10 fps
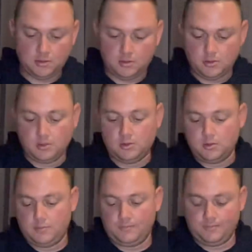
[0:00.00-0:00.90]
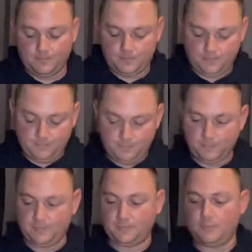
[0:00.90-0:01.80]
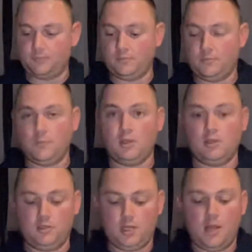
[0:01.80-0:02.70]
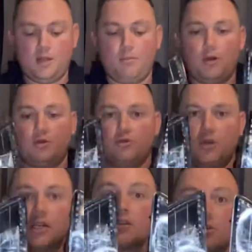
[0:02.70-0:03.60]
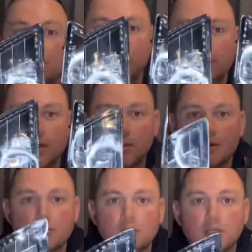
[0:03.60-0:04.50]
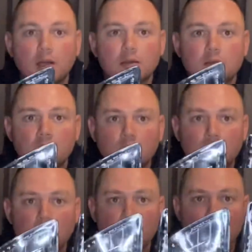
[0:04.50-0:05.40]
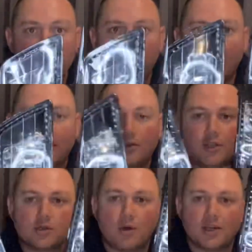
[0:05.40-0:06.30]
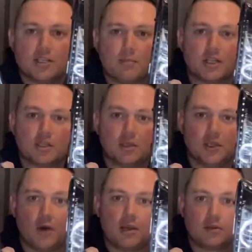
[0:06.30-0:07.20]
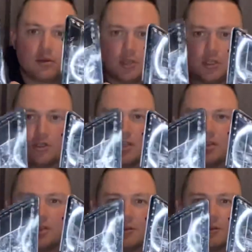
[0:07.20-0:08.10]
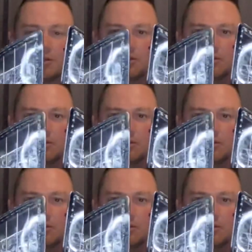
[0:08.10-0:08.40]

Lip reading: Which one is? They both look clear the same? Yeah, they're both translucent. They're both clear. But this one is much clearer. Can you see the difference?